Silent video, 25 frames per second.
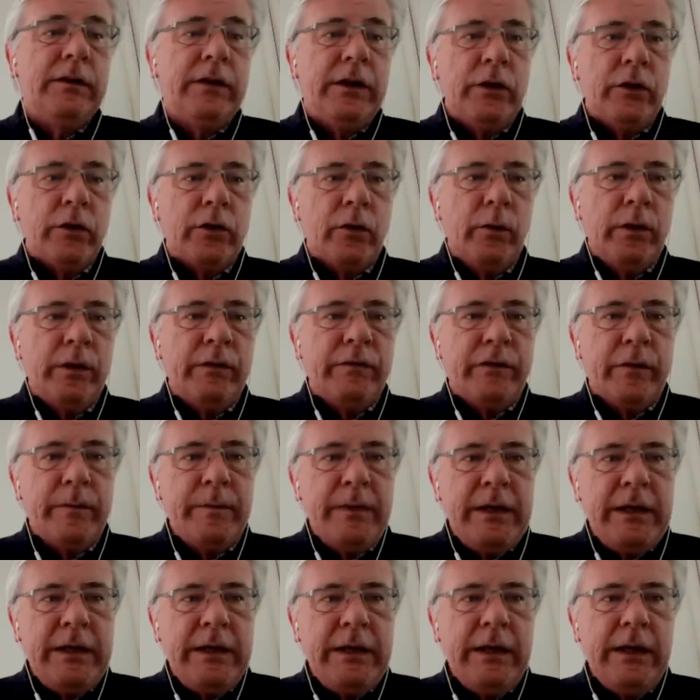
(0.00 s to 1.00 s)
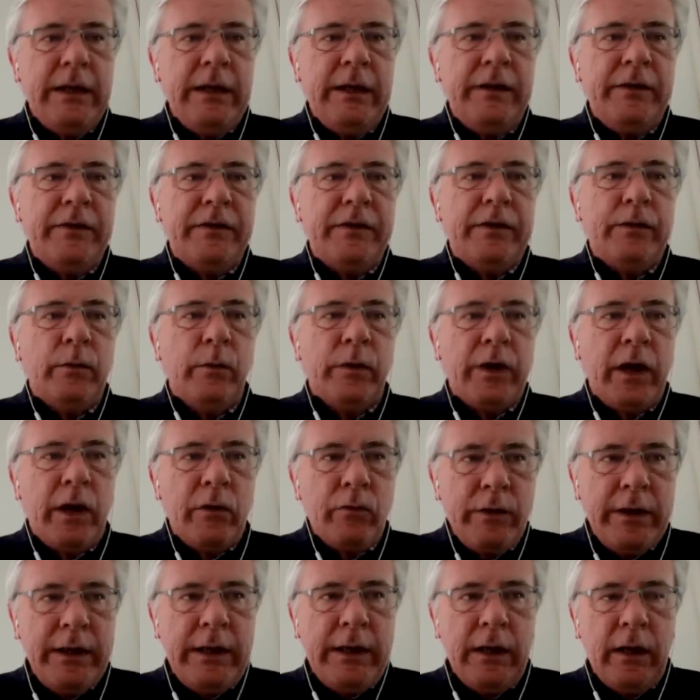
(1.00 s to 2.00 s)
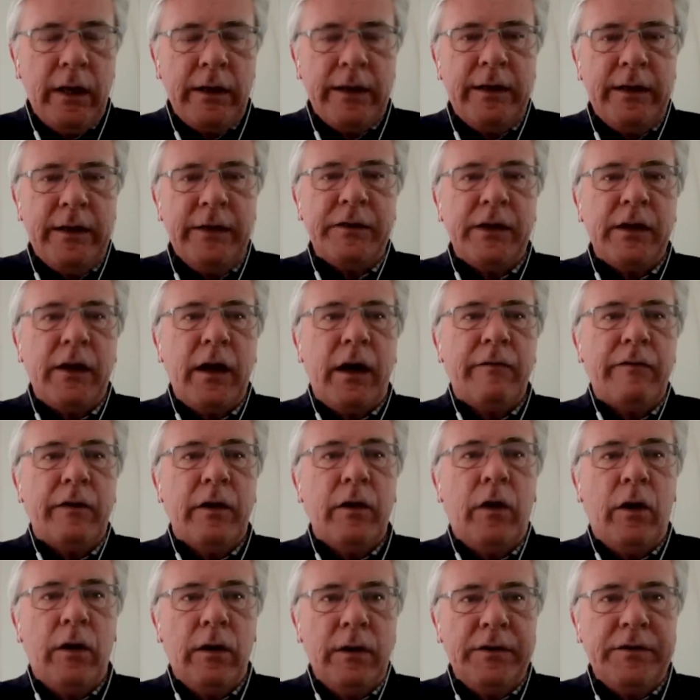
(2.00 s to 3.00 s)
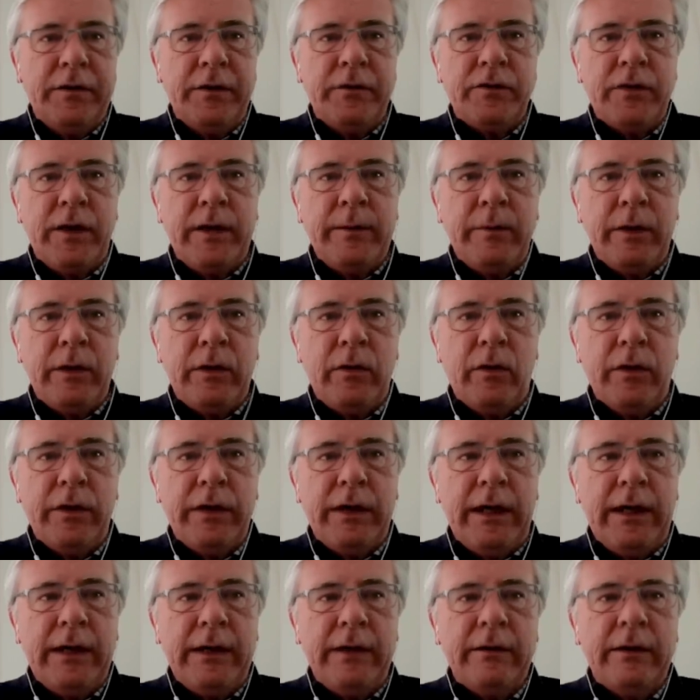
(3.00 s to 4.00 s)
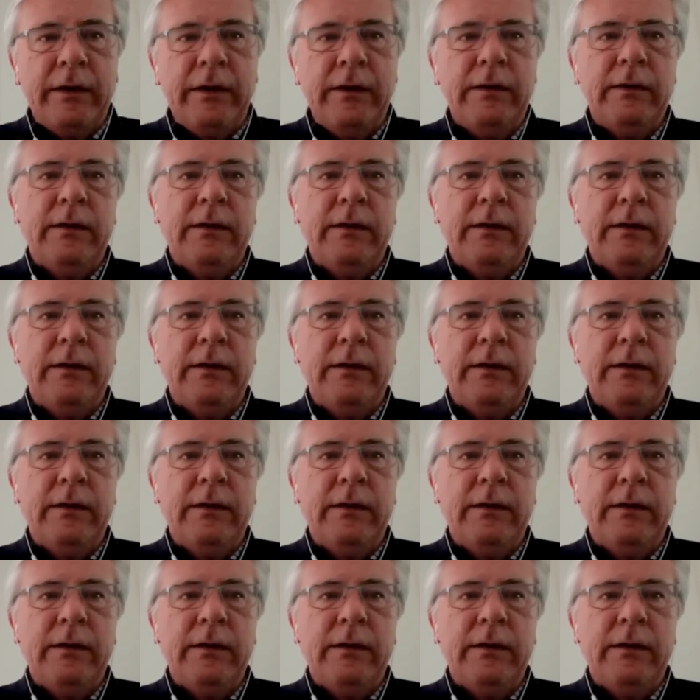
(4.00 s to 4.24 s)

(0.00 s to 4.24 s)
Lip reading: The other one for me is the one I really like is the Goffer, also trained by Gordon Elliott.